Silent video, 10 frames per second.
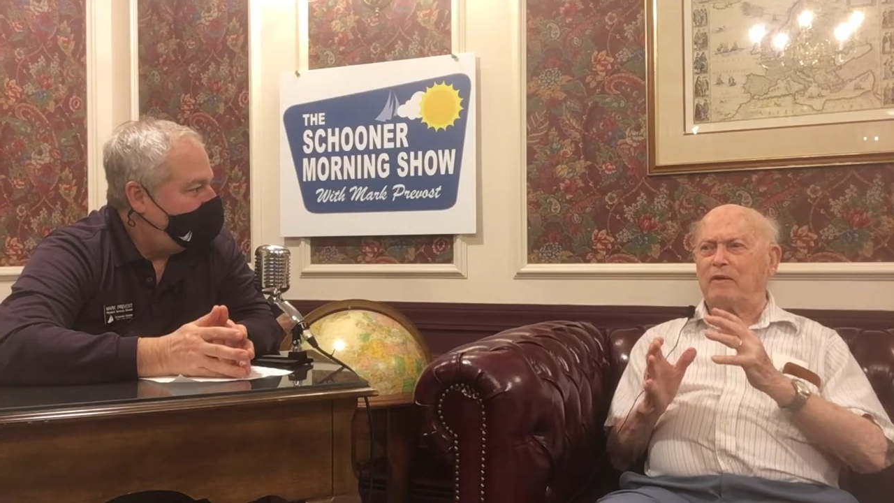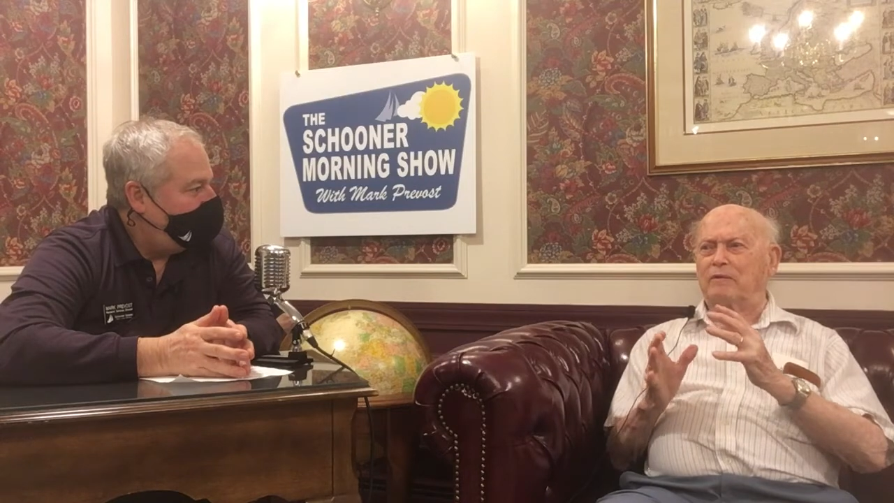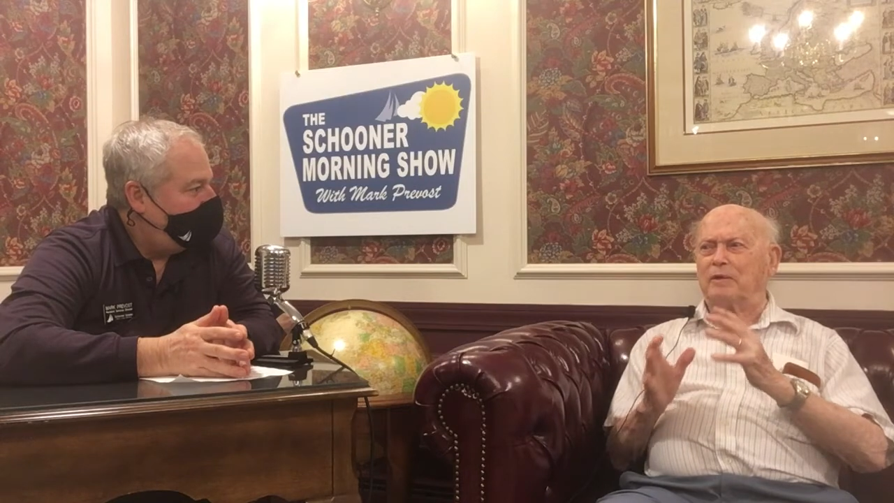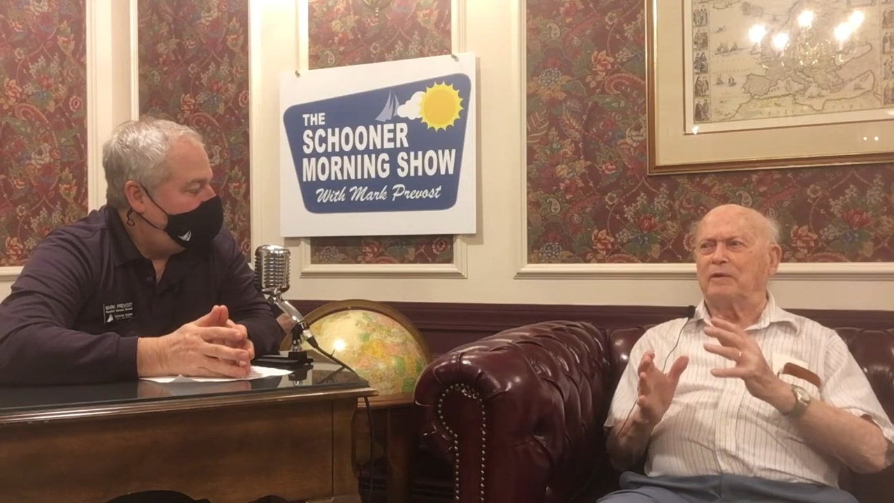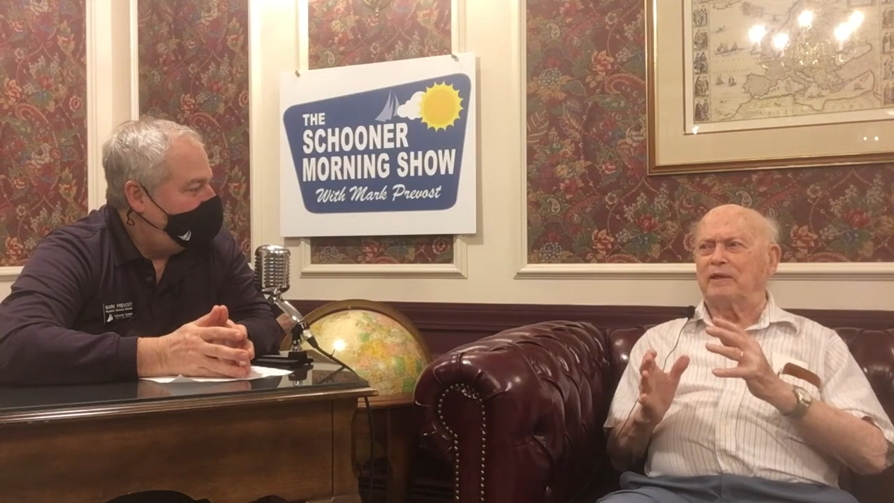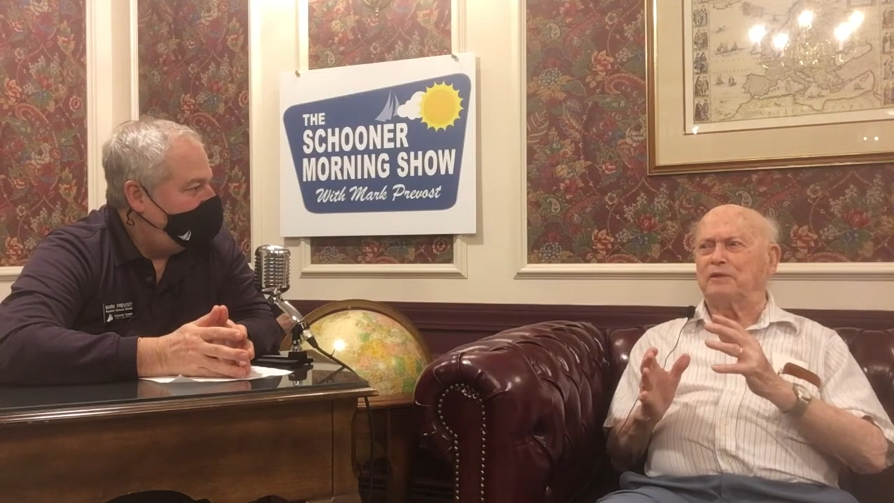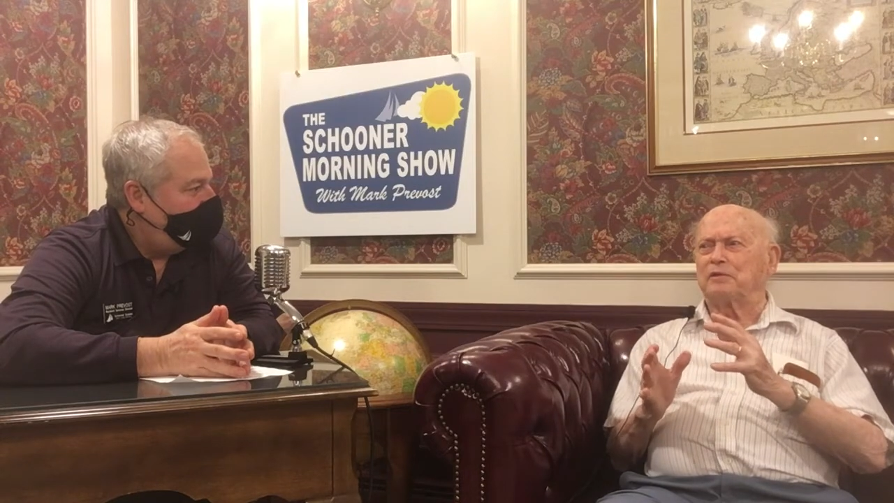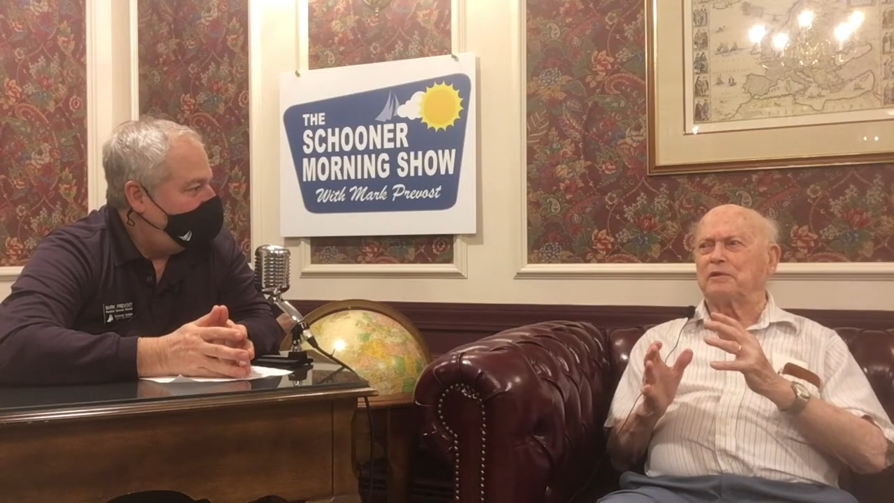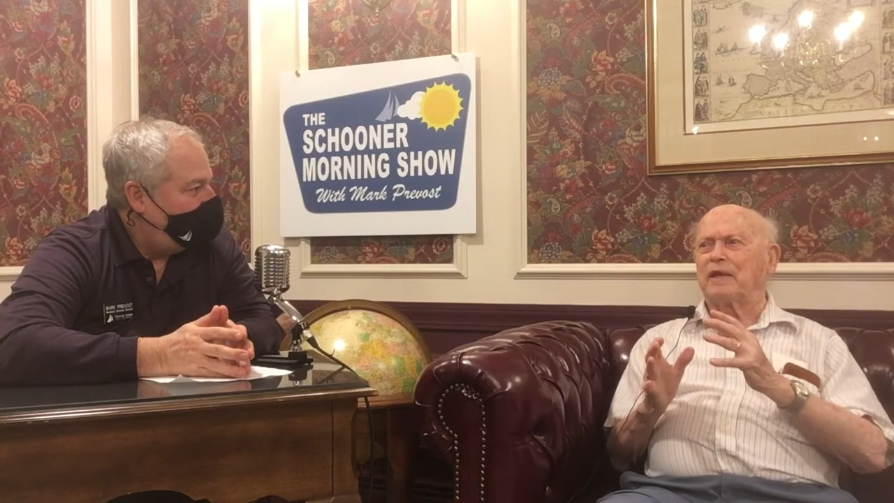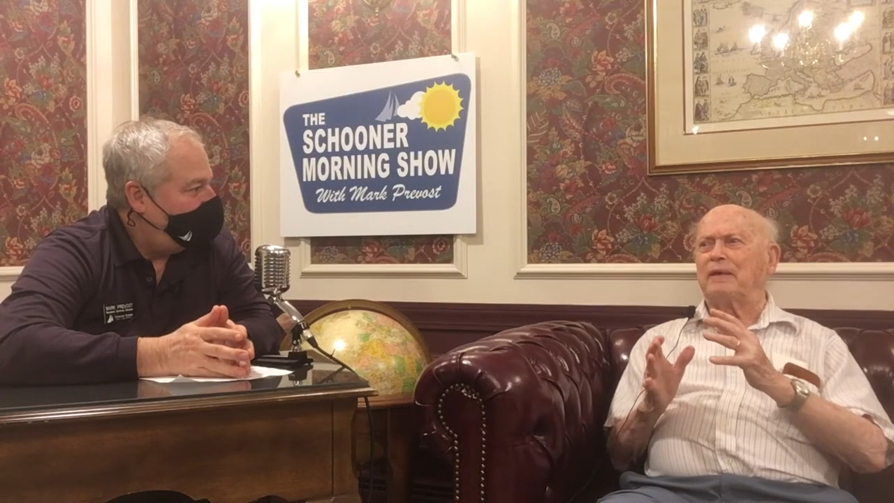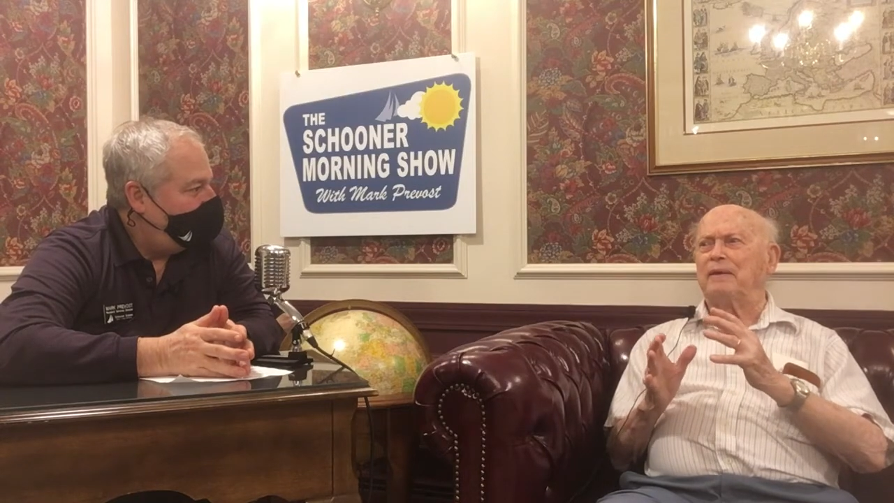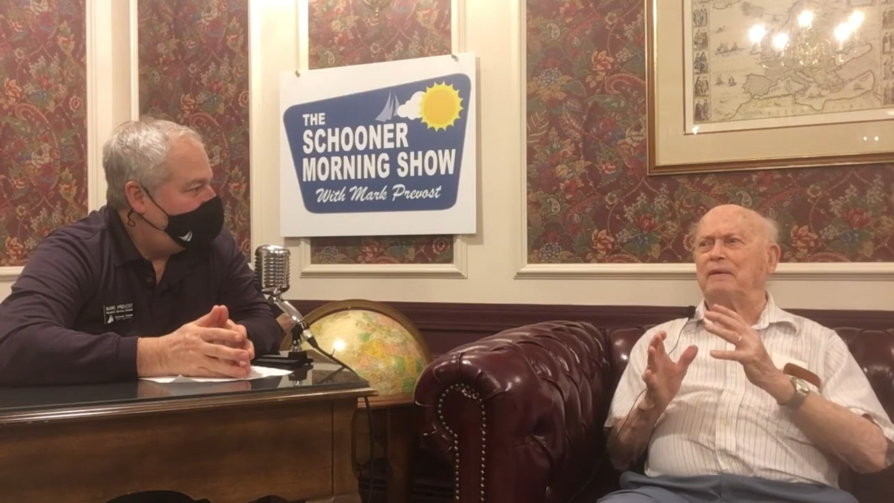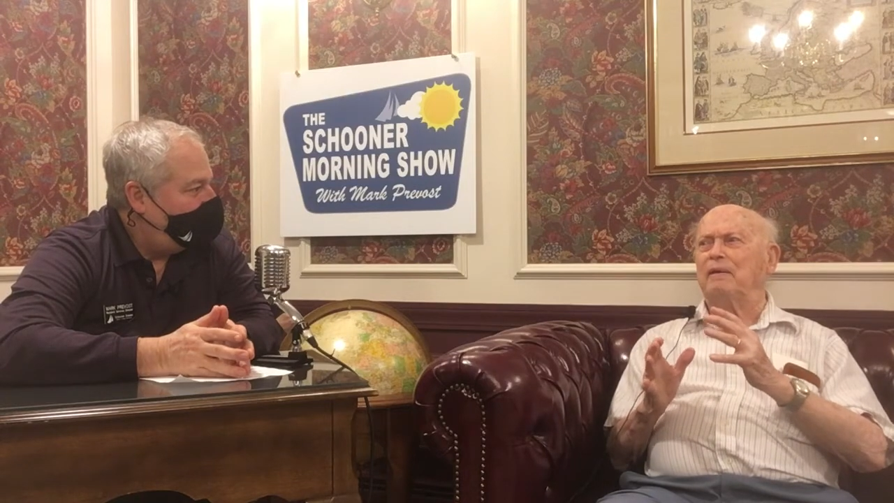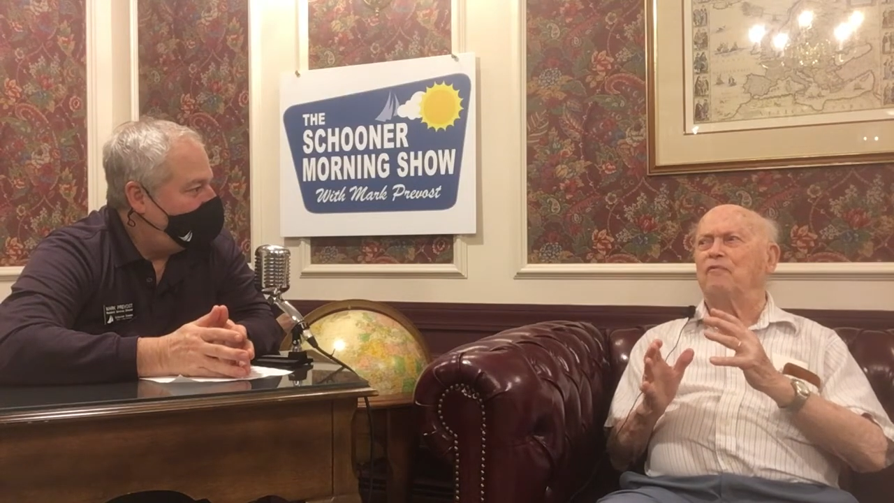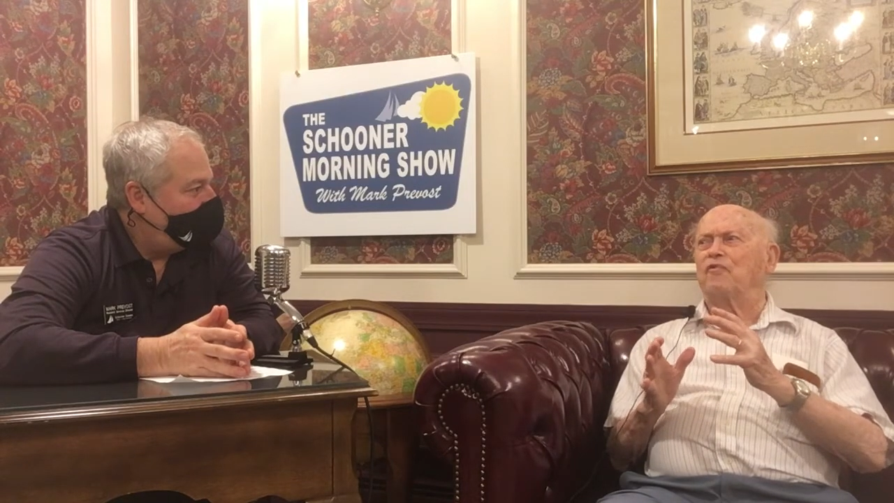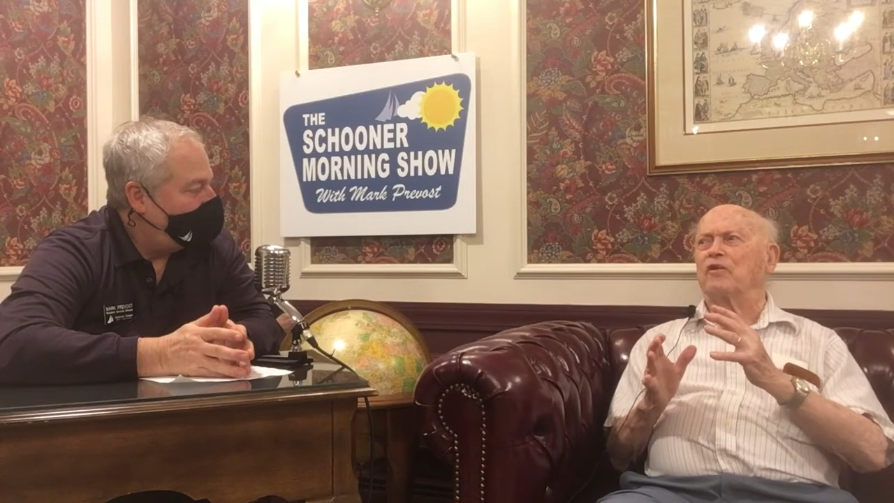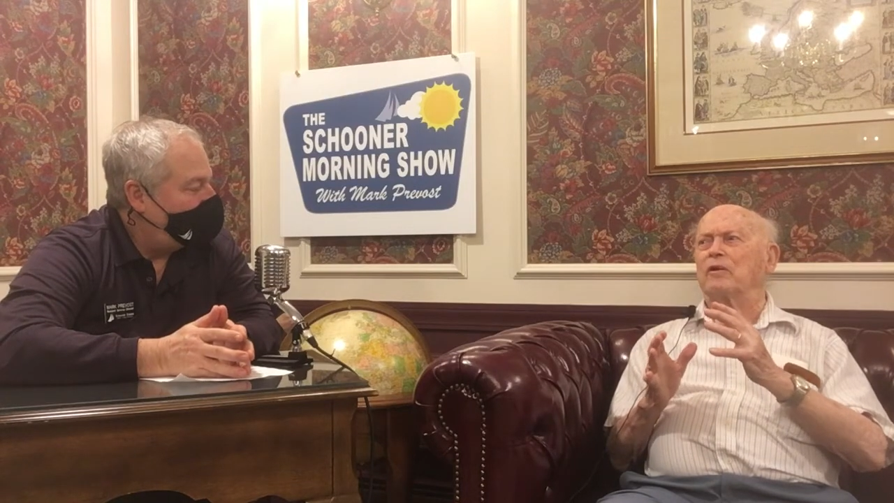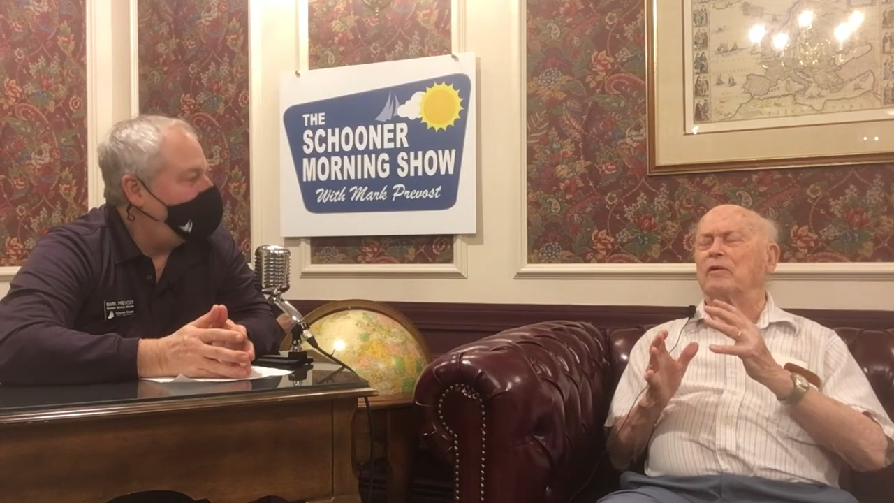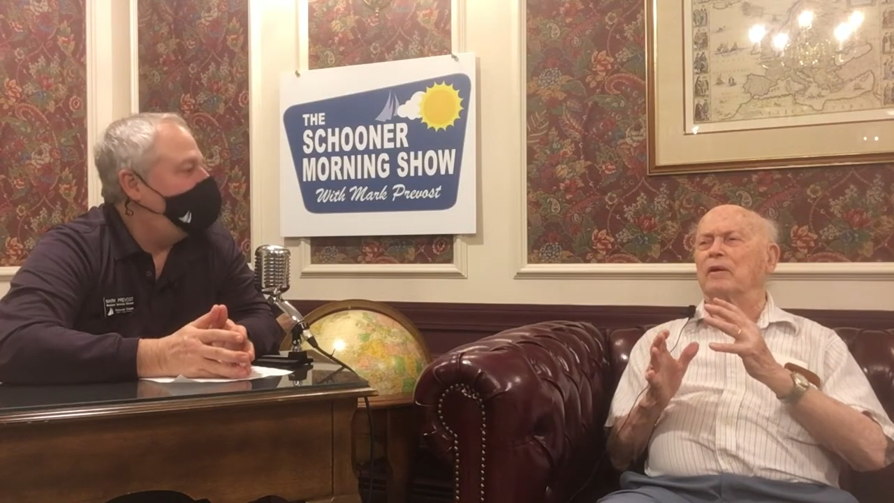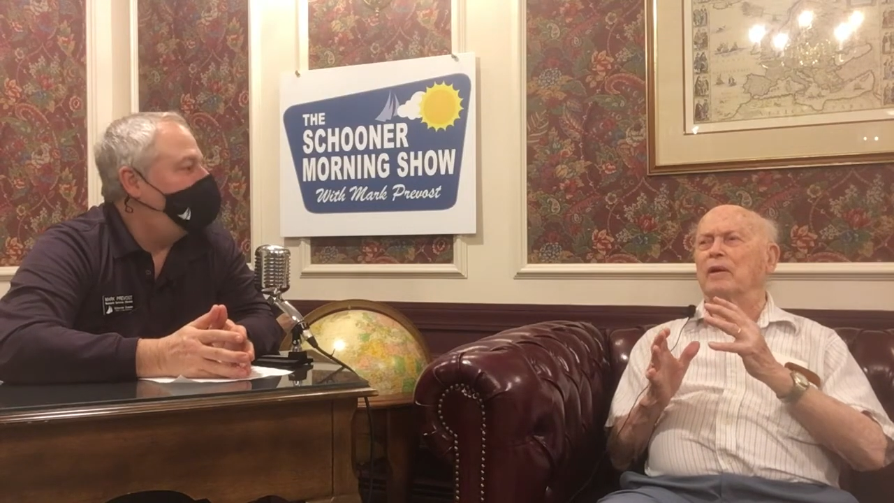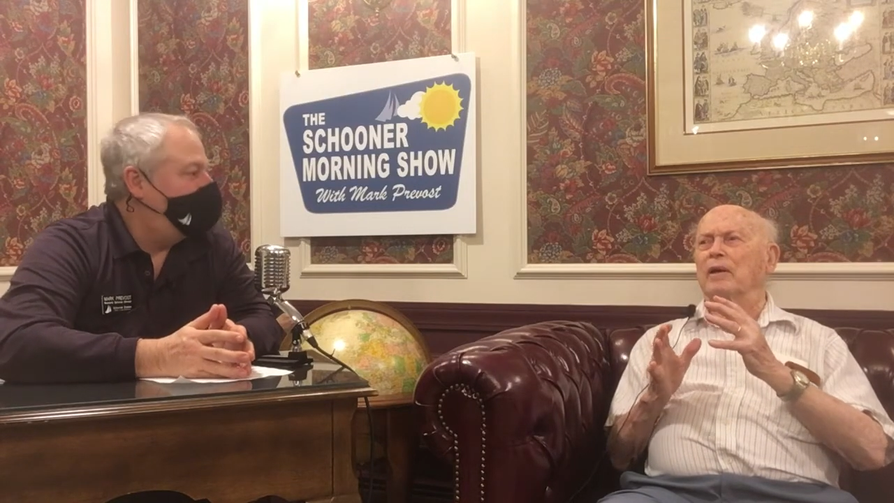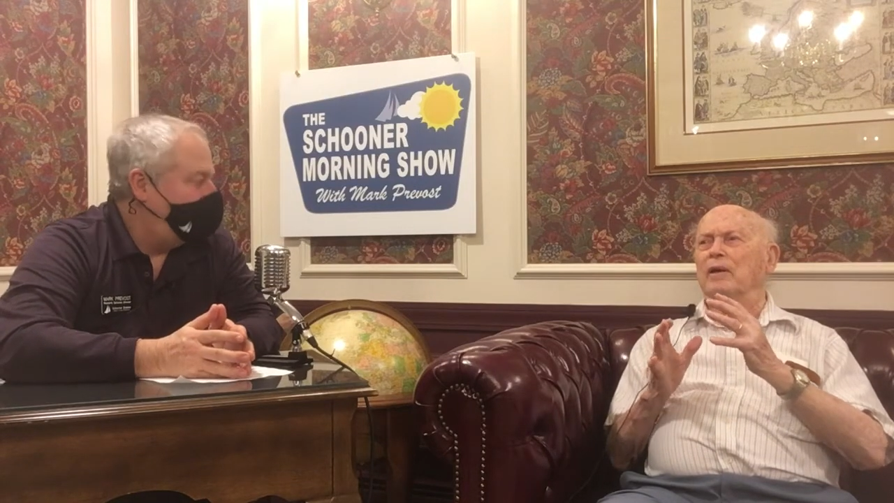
credentials I needed for